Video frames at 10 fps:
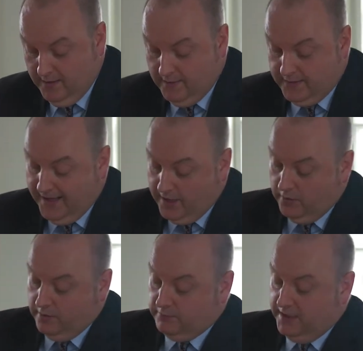The
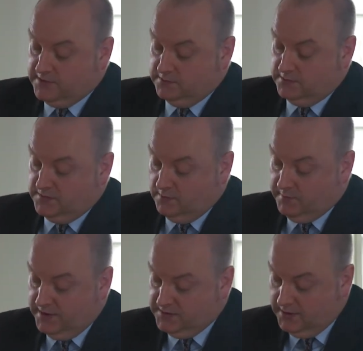area of racial
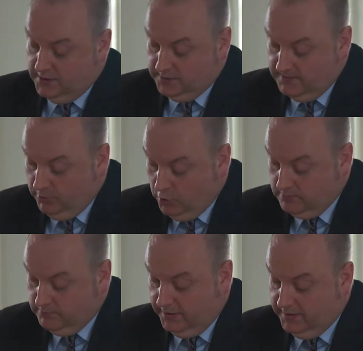discrimination held an
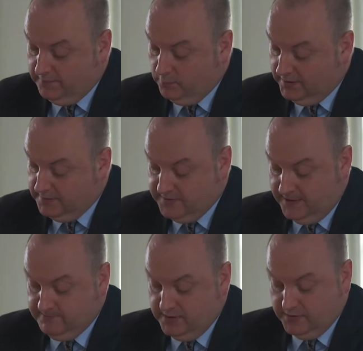important place for Whitlam's
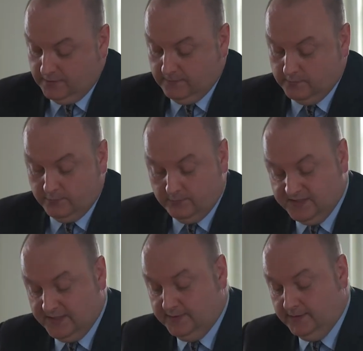ambition for
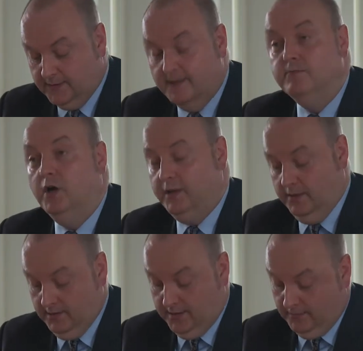presenting a
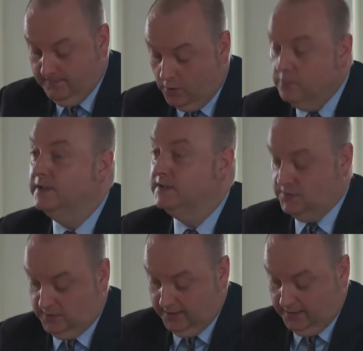modern and evolving
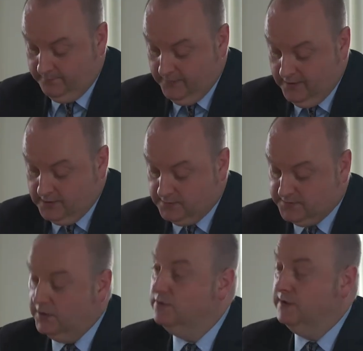Australia to its
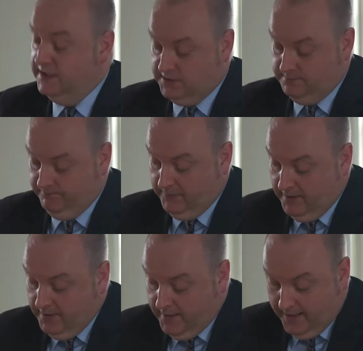own region,
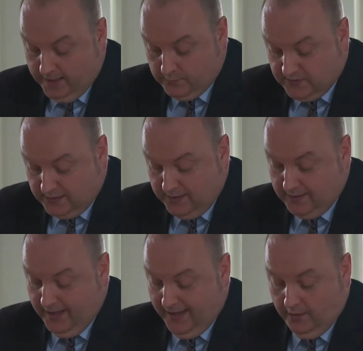and it was clearly
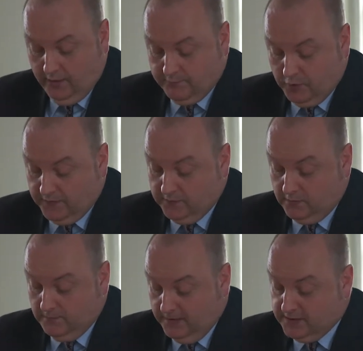an area of personal
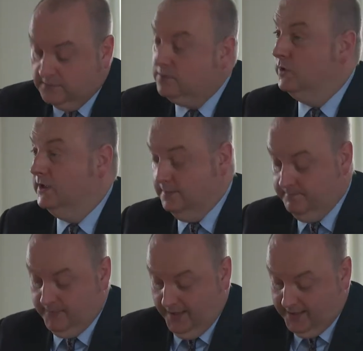conviction for
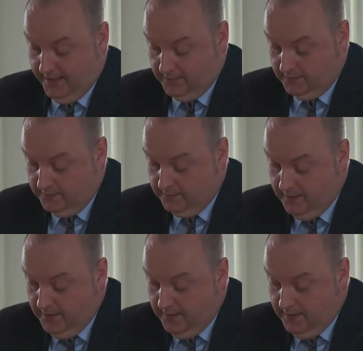Whitlam and others.